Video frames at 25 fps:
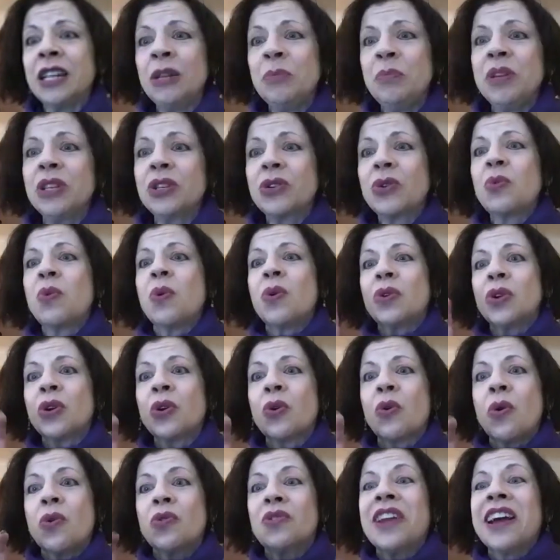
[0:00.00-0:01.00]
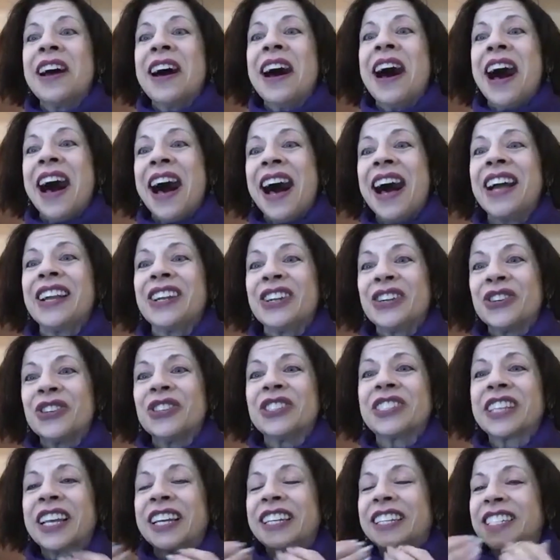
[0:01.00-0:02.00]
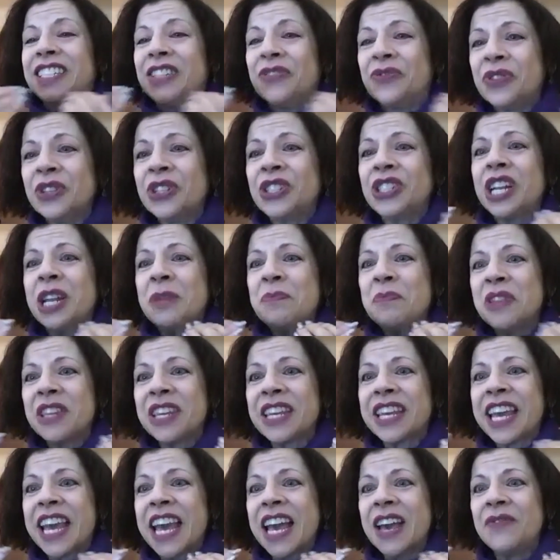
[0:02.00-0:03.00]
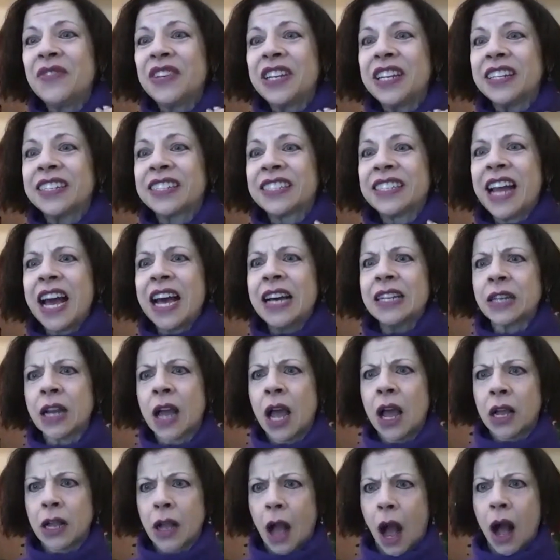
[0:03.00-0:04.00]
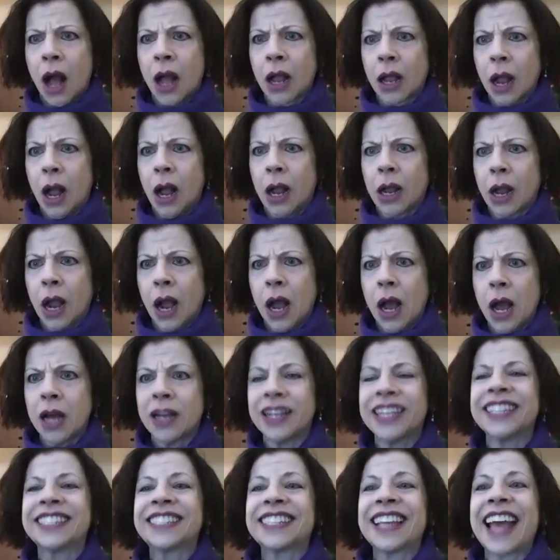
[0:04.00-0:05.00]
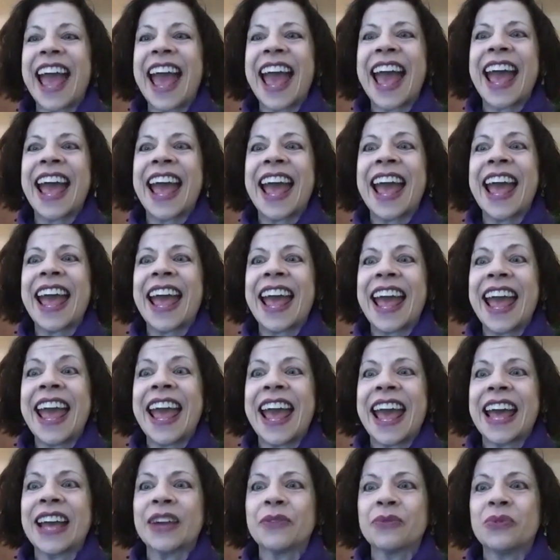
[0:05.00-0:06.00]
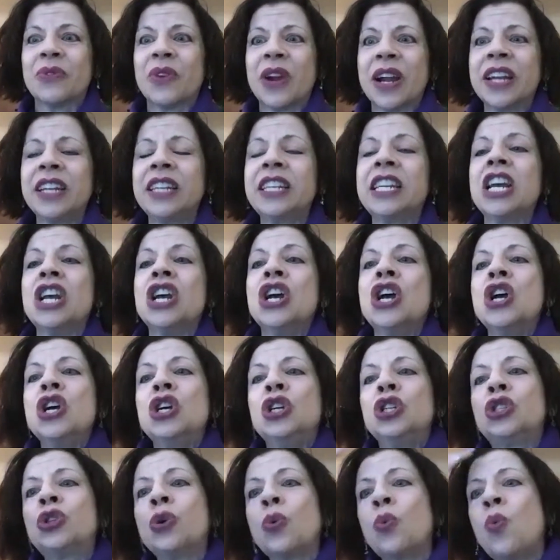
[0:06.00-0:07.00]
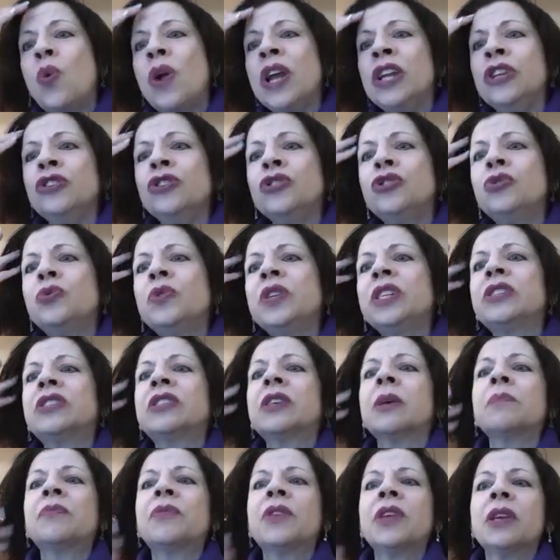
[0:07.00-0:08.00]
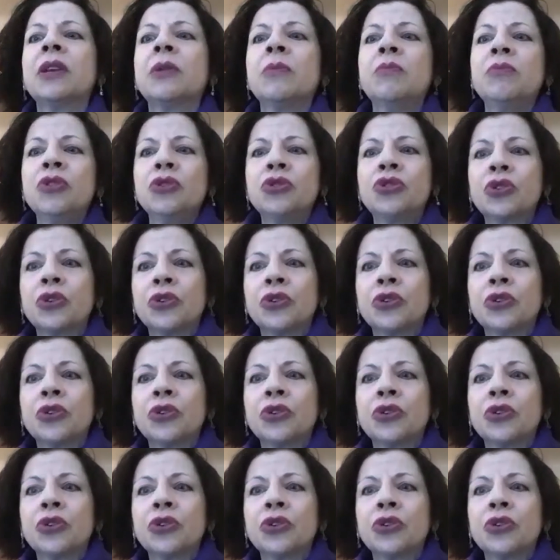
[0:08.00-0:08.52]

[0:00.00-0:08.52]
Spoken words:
bit quote unquote higher. It's got a different shape of the cavity. It's not ga ga ga, it's right? So when you're doing something musical